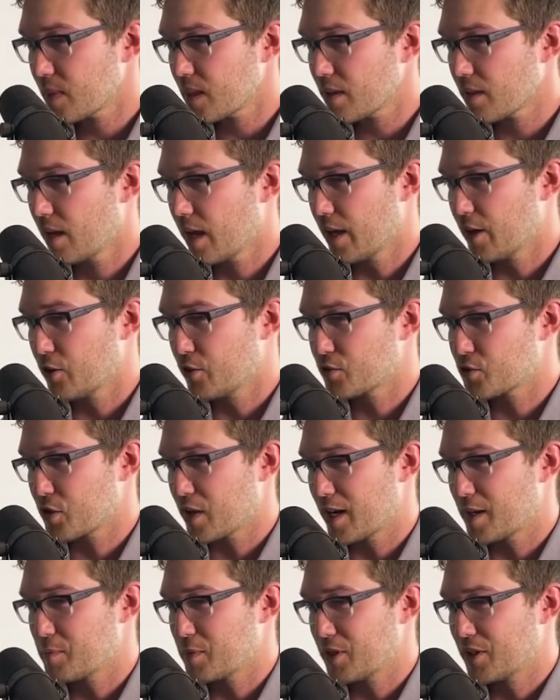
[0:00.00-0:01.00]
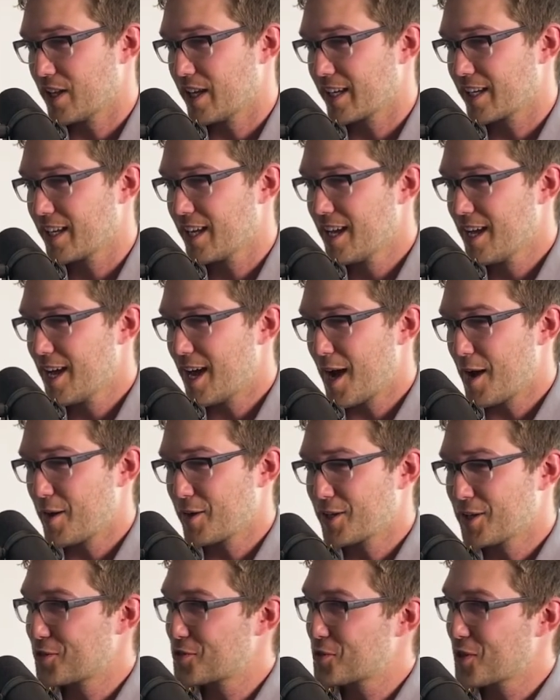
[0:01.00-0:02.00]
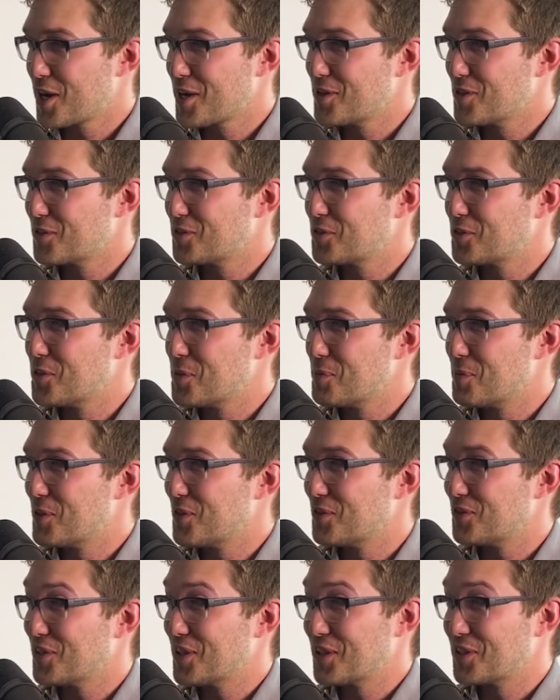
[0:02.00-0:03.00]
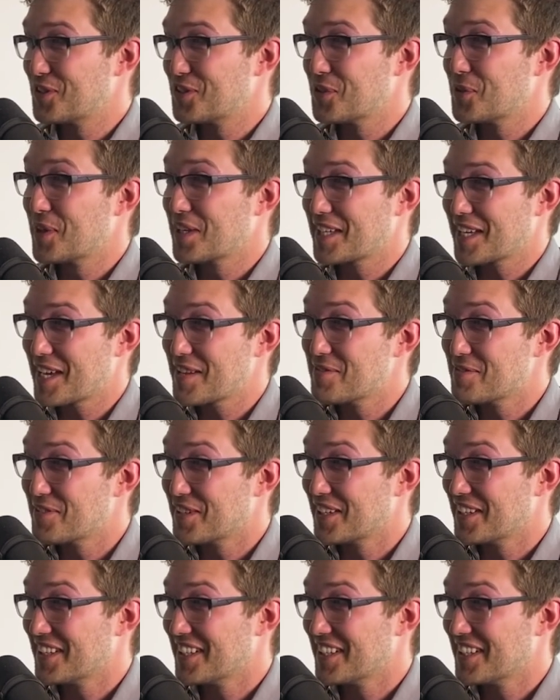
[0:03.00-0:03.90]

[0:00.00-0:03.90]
I don't try to be like, I'm going to try the stupidest thing so I can fail.